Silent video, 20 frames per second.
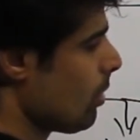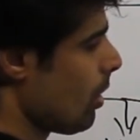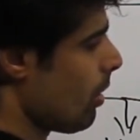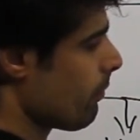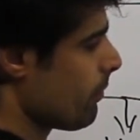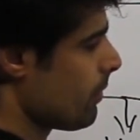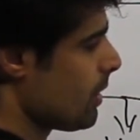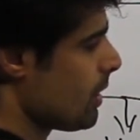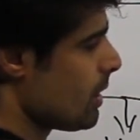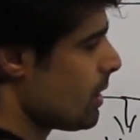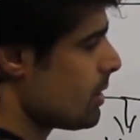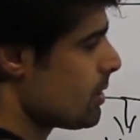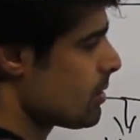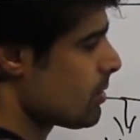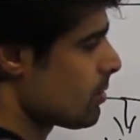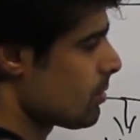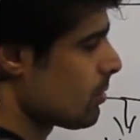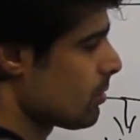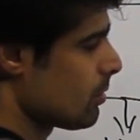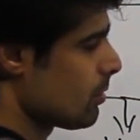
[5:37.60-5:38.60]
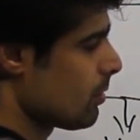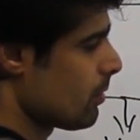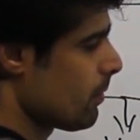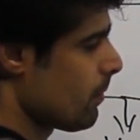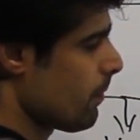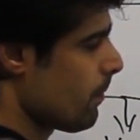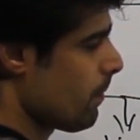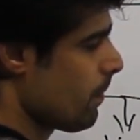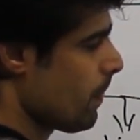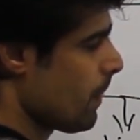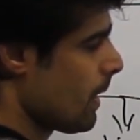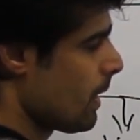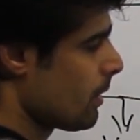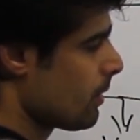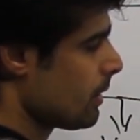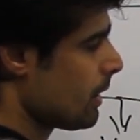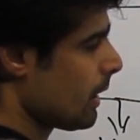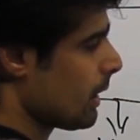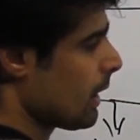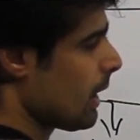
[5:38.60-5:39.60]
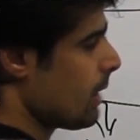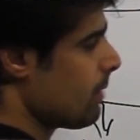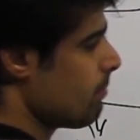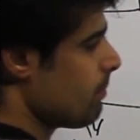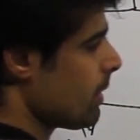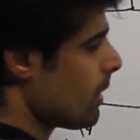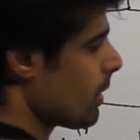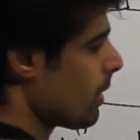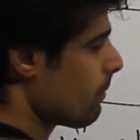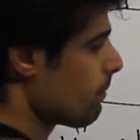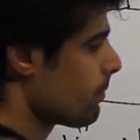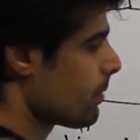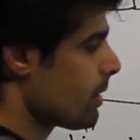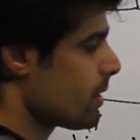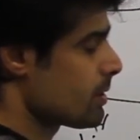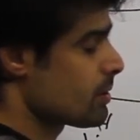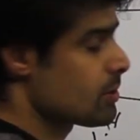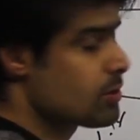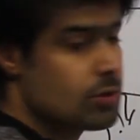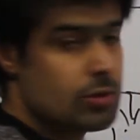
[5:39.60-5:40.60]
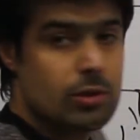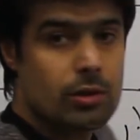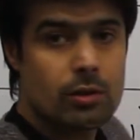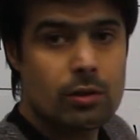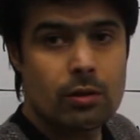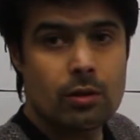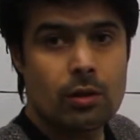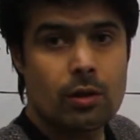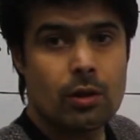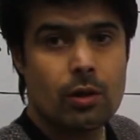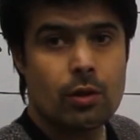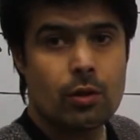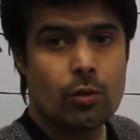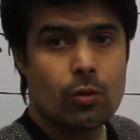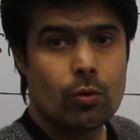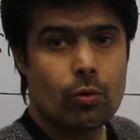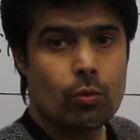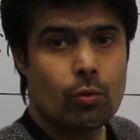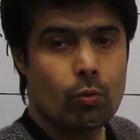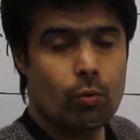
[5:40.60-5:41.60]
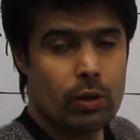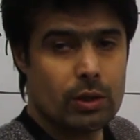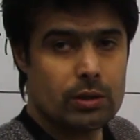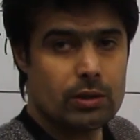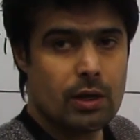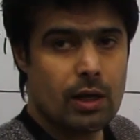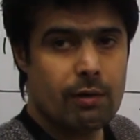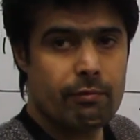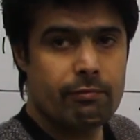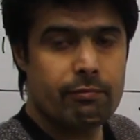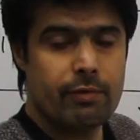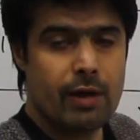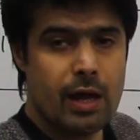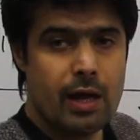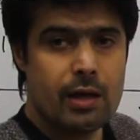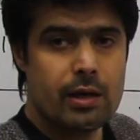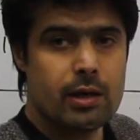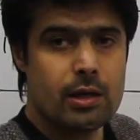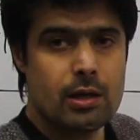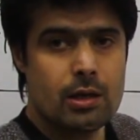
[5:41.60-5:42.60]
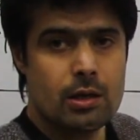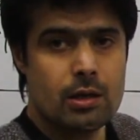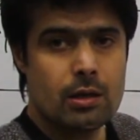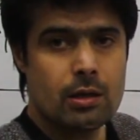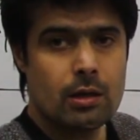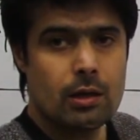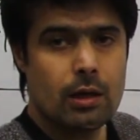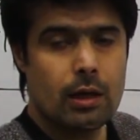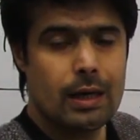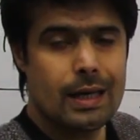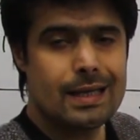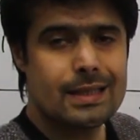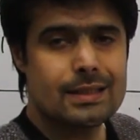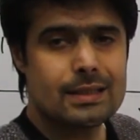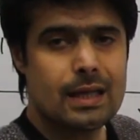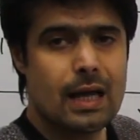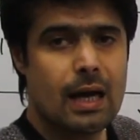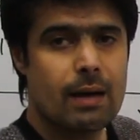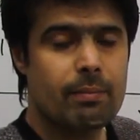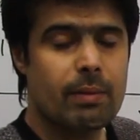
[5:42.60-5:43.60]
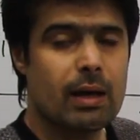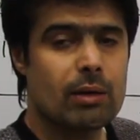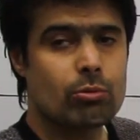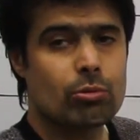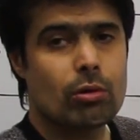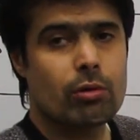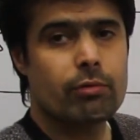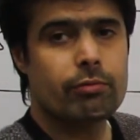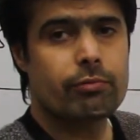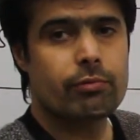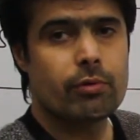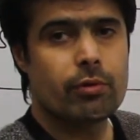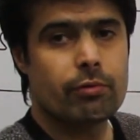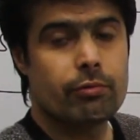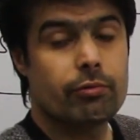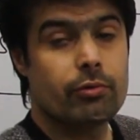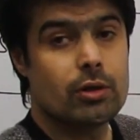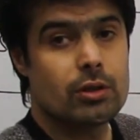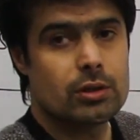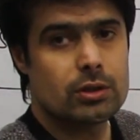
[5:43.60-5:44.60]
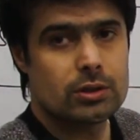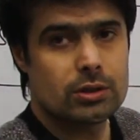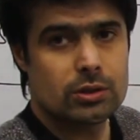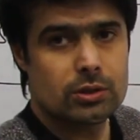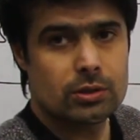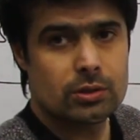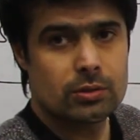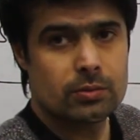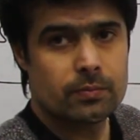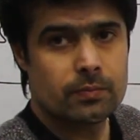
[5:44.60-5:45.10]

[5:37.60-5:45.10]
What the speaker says: of these, they can be compressed with a very less amount of force.